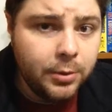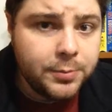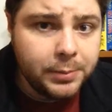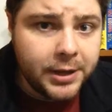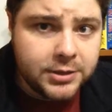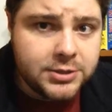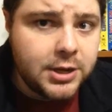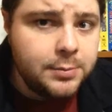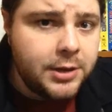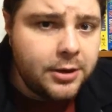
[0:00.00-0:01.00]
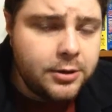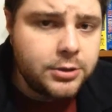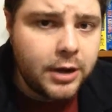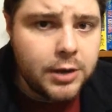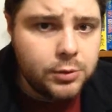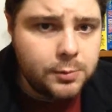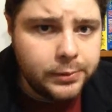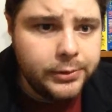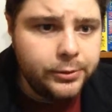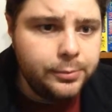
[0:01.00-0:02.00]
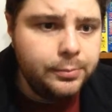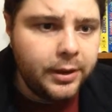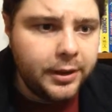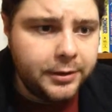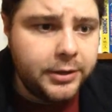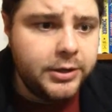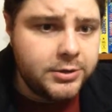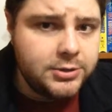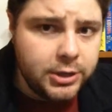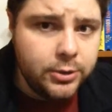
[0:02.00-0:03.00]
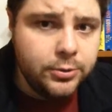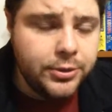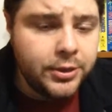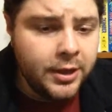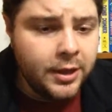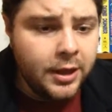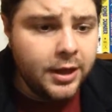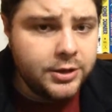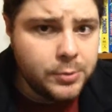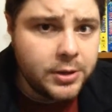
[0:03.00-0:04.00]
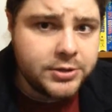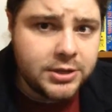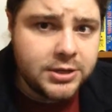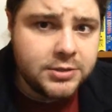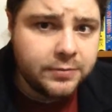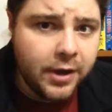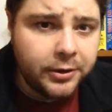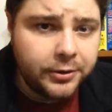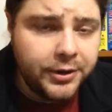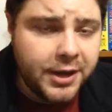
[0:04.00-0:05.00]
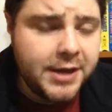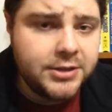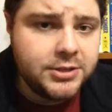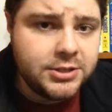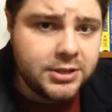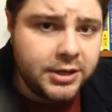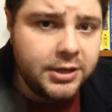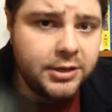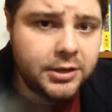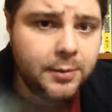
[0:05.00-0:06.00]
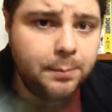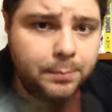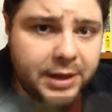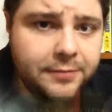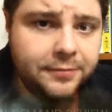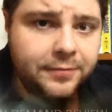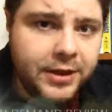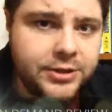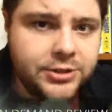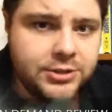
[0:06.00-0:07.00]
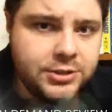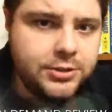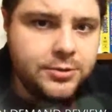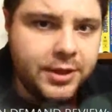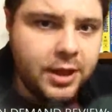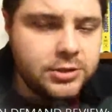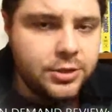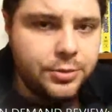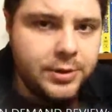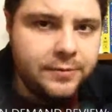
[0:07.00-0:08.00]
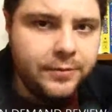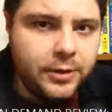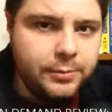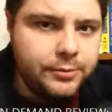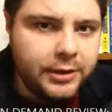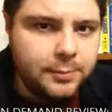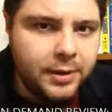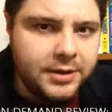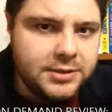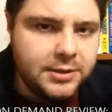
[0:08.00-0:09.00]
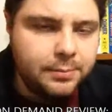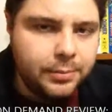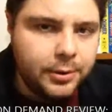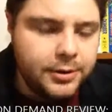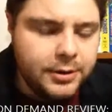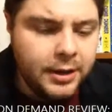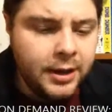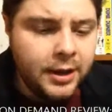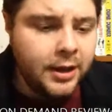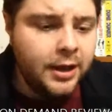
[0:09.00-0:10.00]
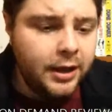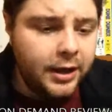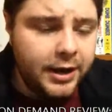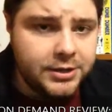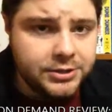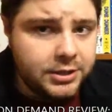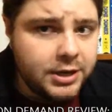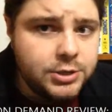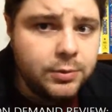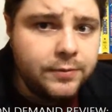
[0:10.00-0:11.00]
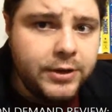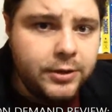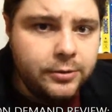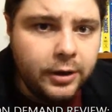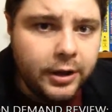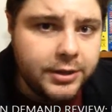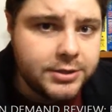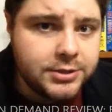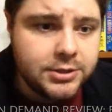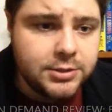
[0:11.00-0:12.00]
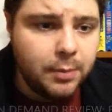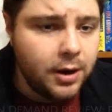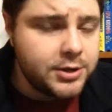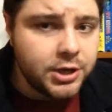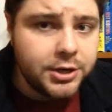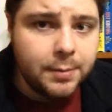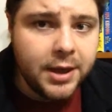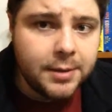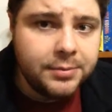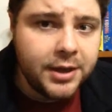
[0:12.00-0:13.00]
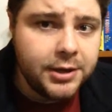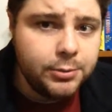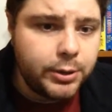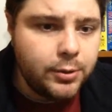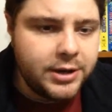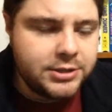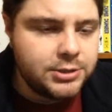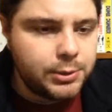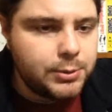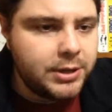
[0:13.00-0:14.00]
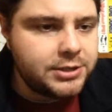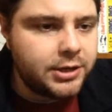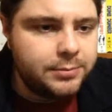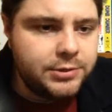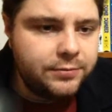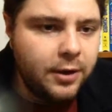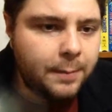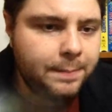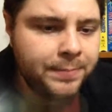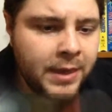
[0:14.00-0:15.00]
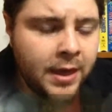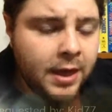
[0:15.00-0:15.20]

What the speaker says: both playing the same character, Edward Bloom, in his youth, as well as in his final days. In Big Fish, this is a 2003 film directed by Tim Burton, and it's today's review. This is March on Demand. I'm taking your request. This request comes from